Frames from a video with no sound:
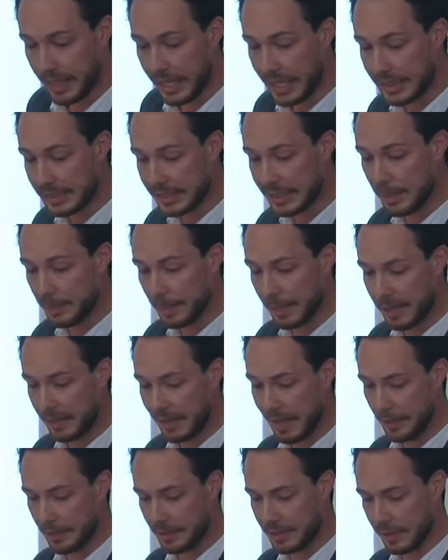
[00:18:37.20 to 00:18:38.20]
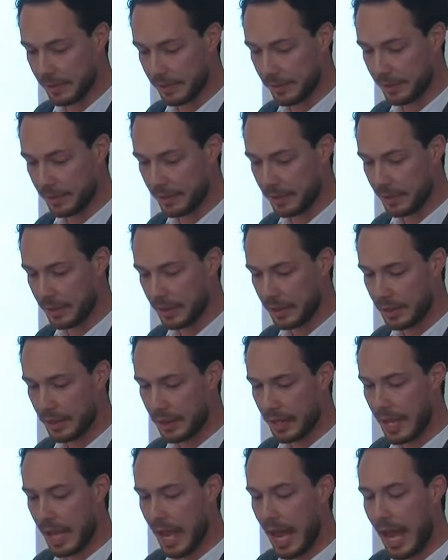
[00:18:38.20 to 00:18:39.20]
It's deeply collaborative,
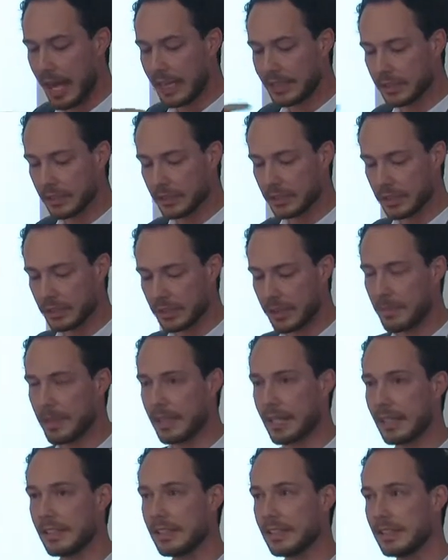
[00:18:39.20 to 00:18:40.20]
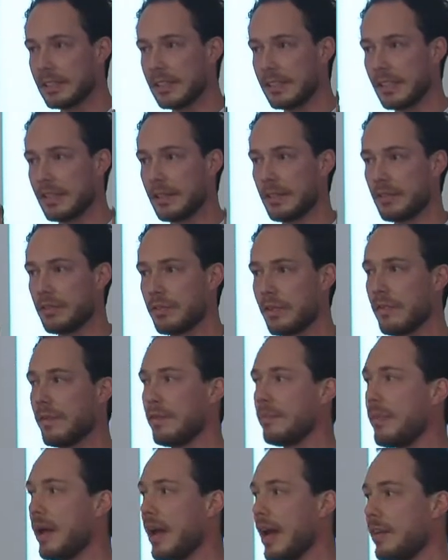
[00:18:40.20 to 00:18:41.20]
and it's also something that is
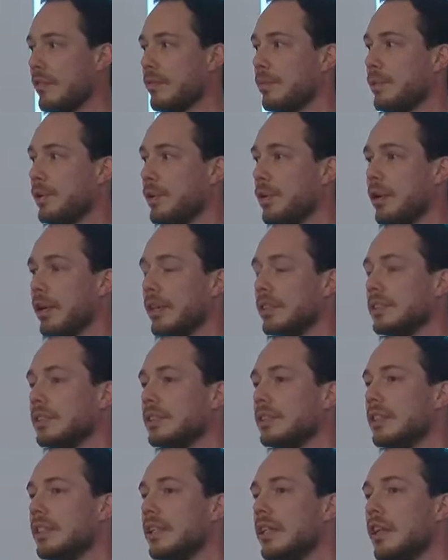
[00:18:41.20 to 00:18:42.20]
driven by entrepreneurs.